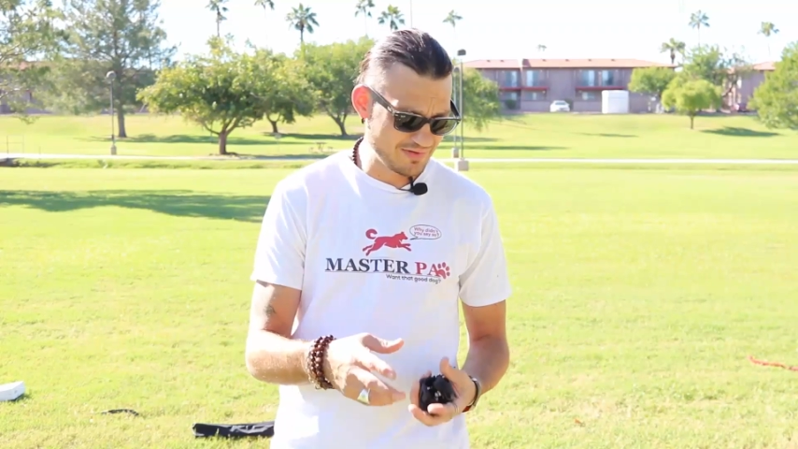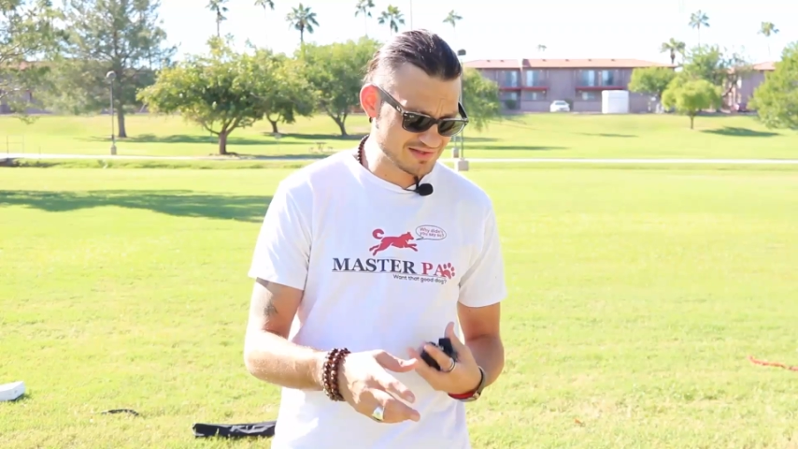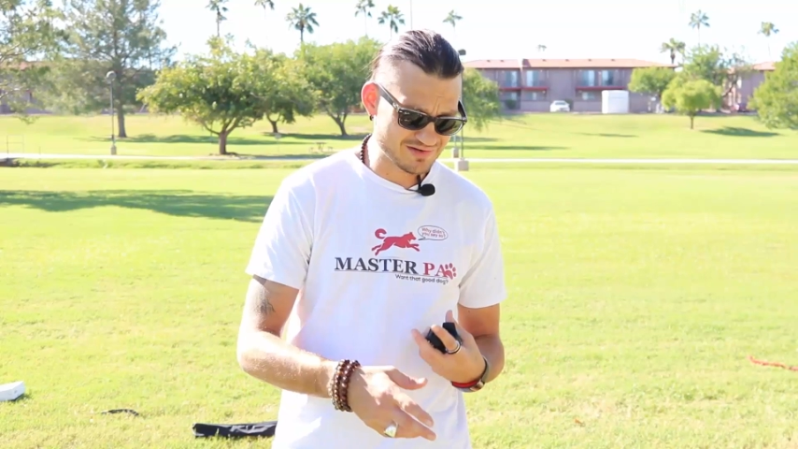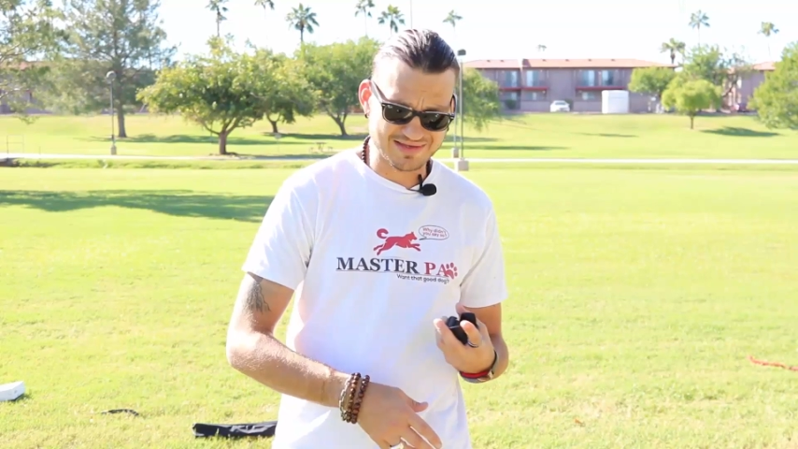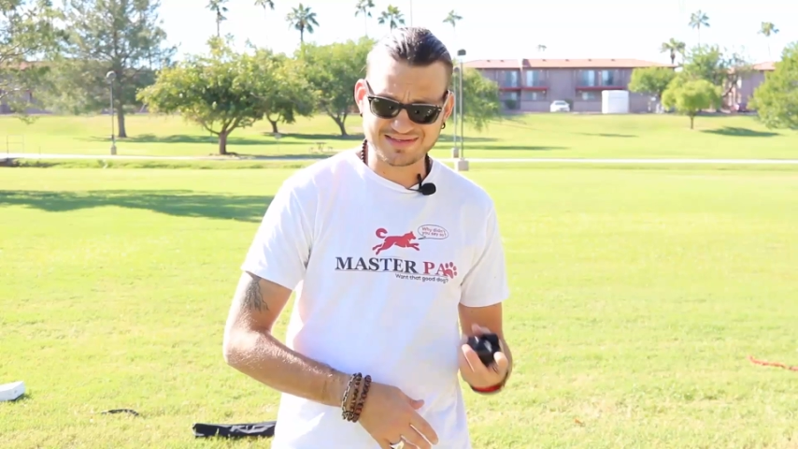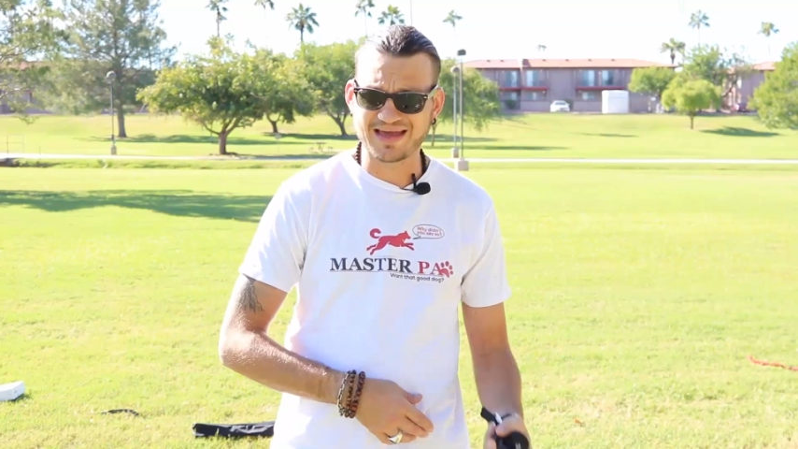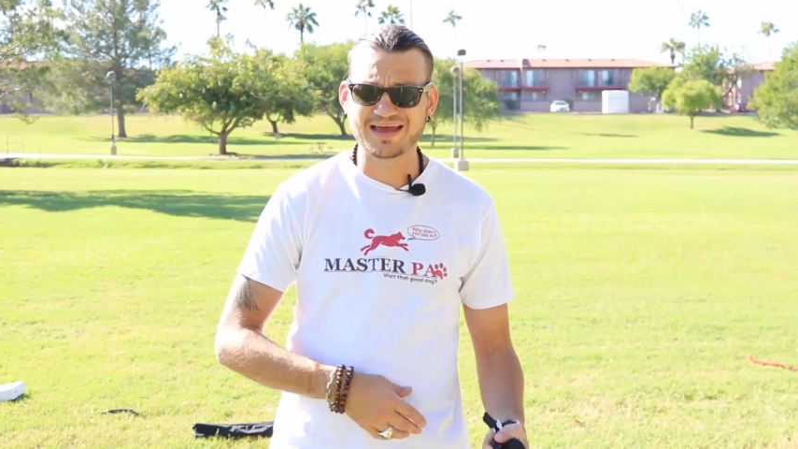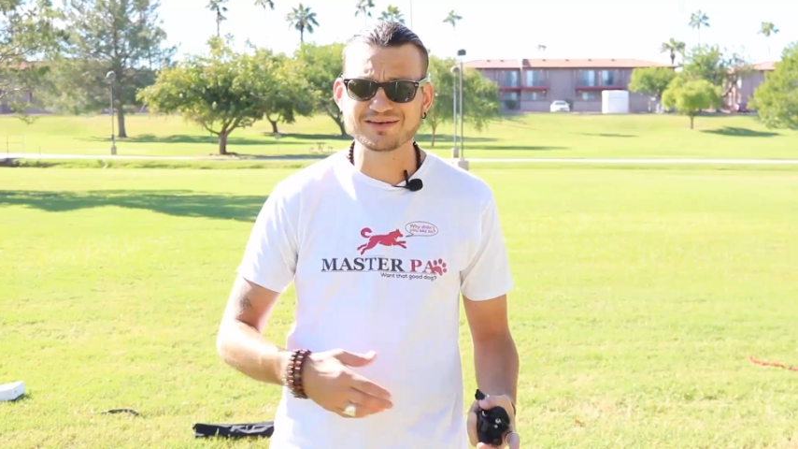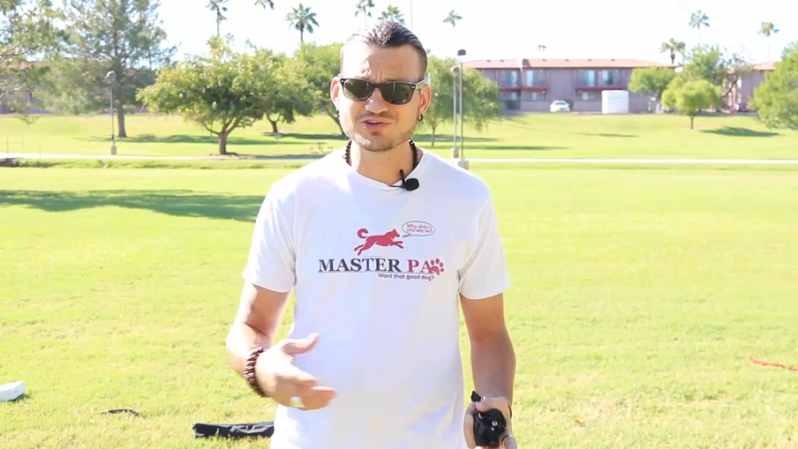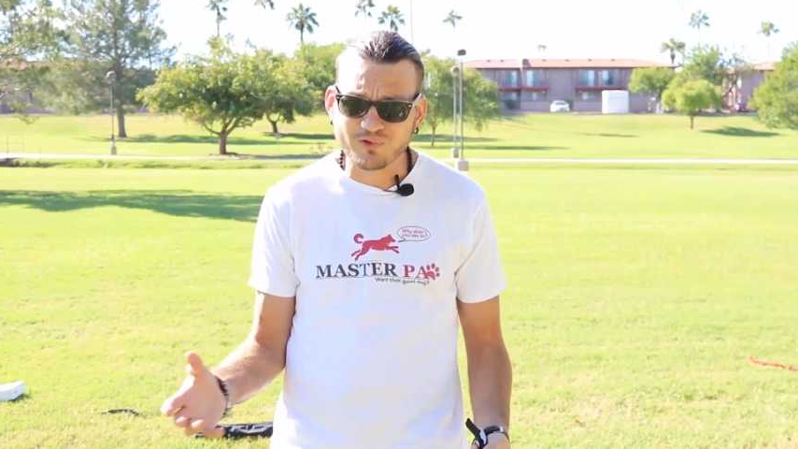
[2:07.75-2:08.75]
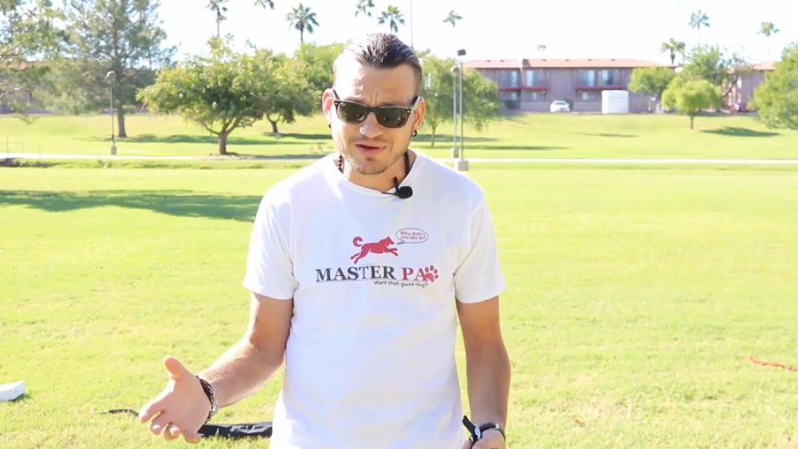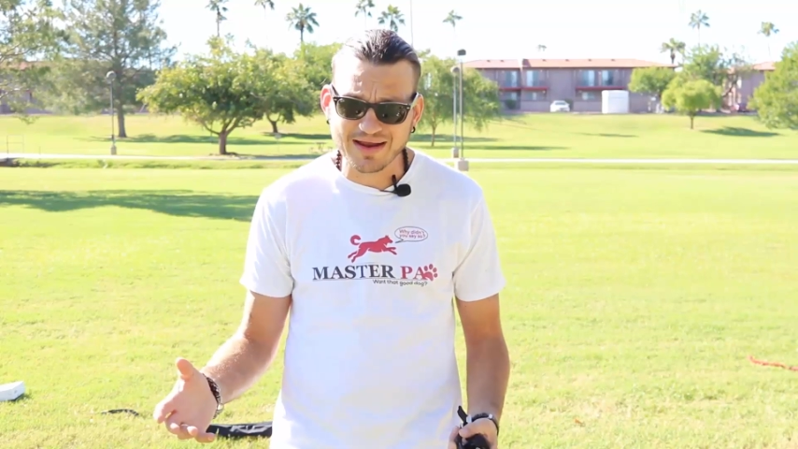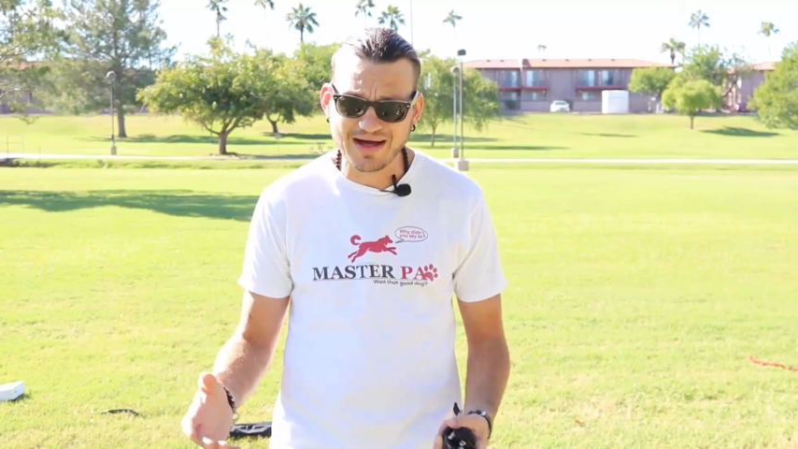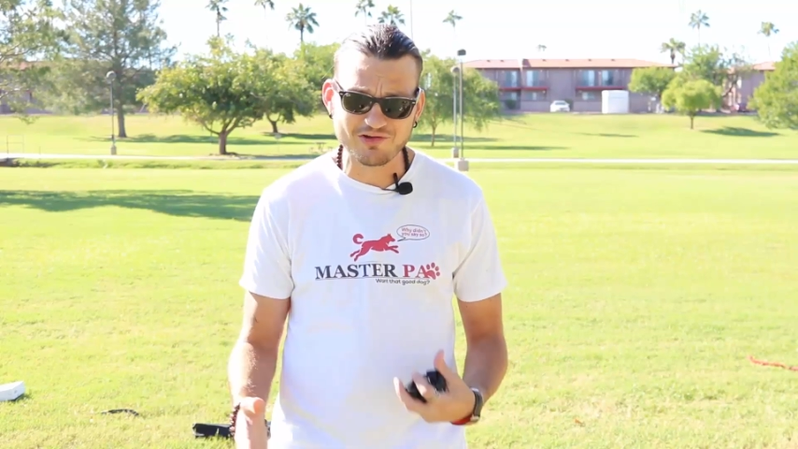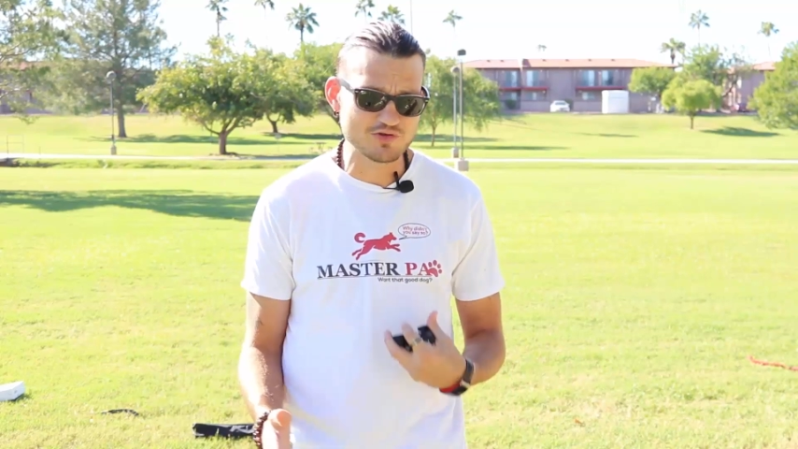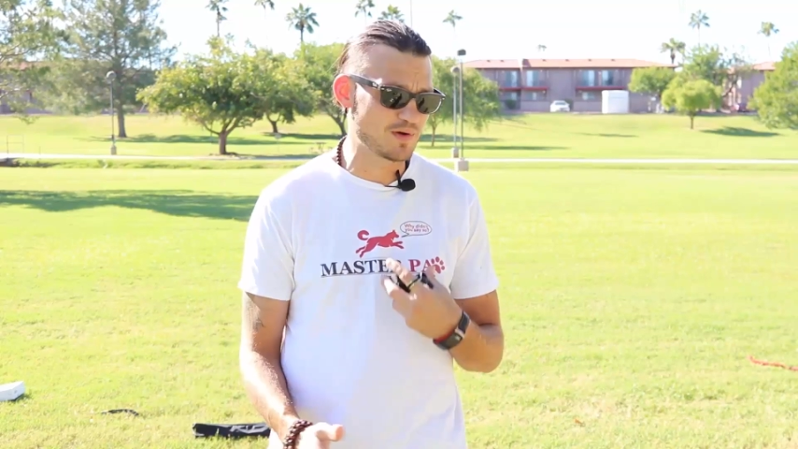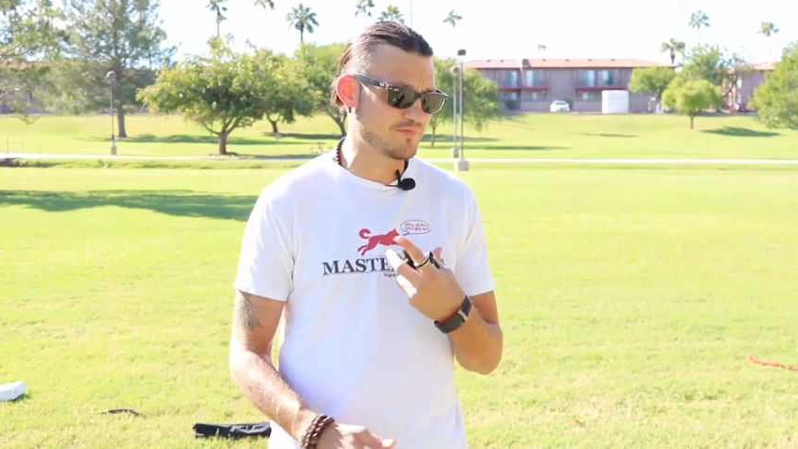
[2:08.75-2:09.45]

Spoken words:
these are like $10, $20.